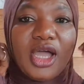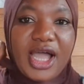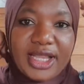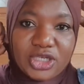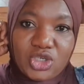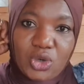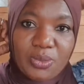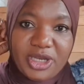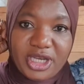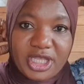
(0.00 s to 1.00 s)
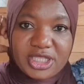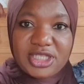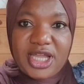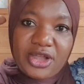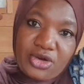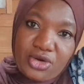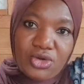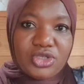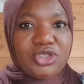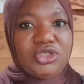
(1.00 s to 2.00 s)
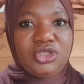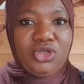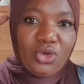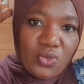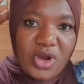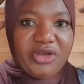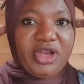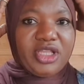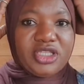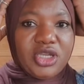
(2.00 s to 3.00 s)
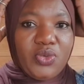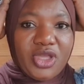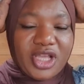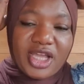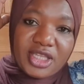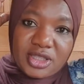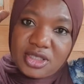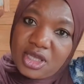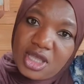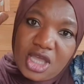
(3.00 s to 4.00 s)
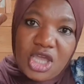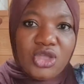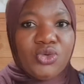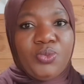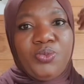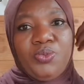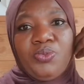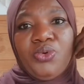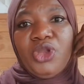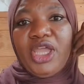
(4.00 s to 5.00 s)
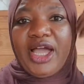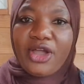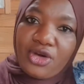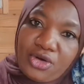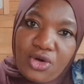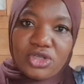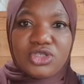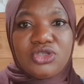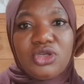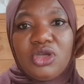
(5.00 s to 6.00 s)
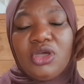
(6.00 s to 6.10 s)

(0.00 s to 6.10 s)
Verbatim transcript: and doubling it across, you know, wearing it in a way that it you put it across